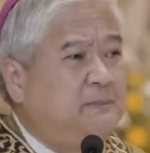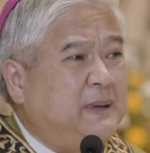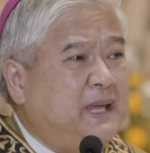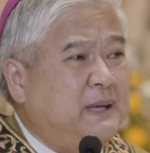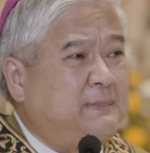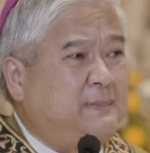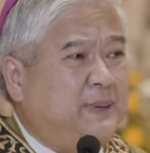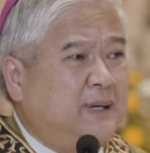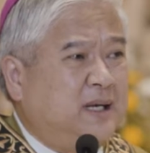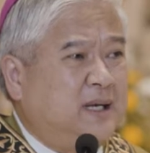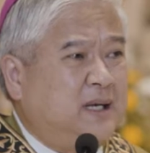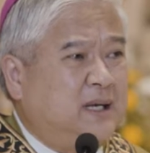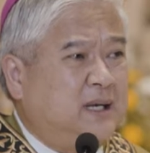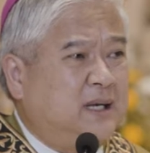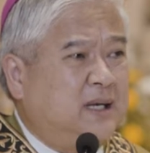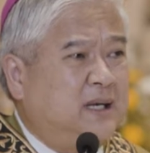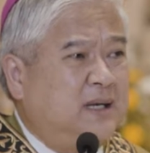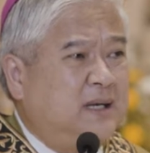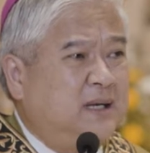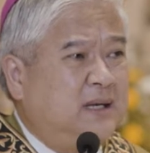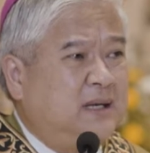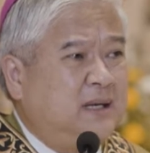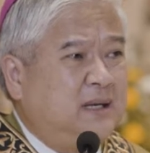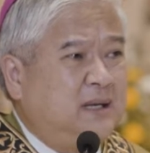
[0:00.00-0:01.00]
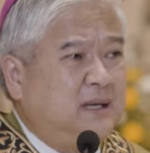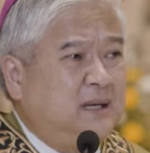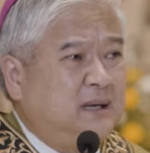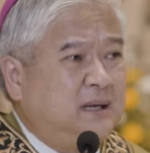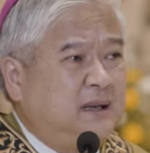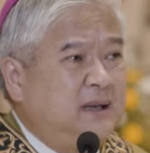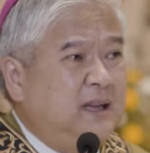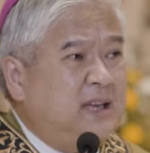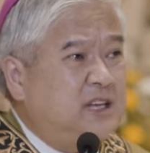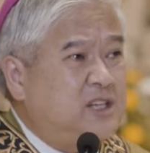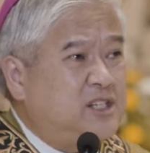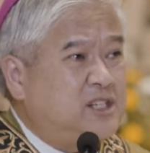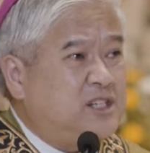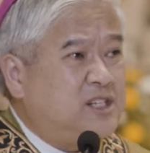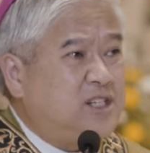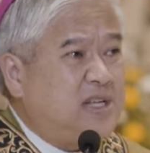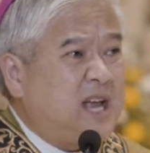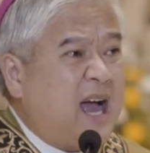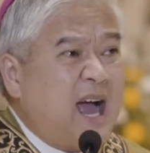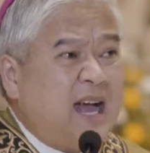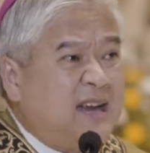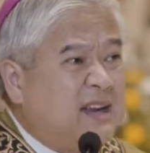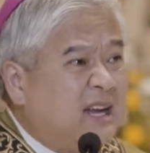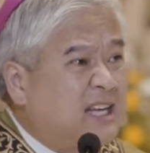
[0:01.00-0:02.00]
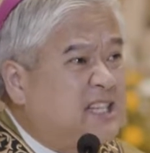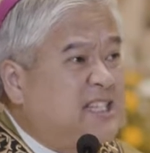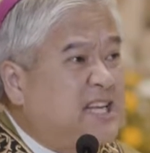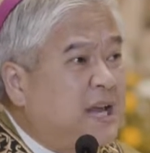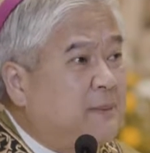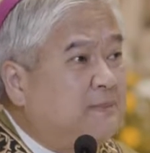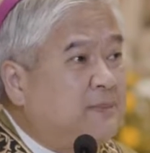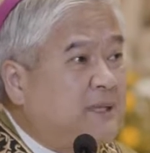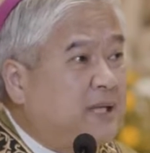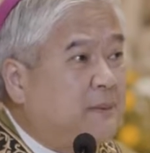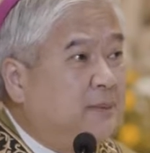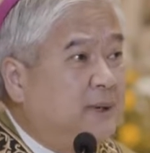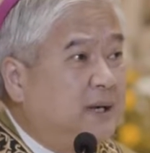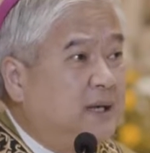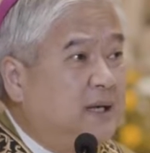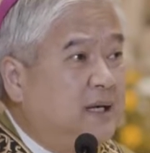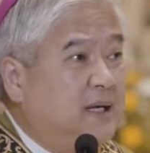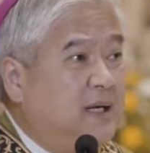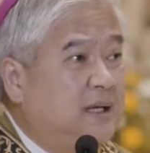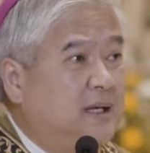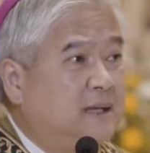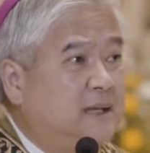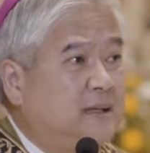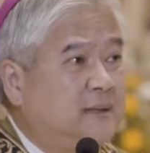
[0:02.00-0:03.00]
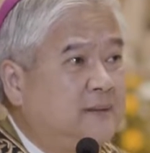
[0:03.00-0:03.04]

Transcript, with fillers: people is unacceptable.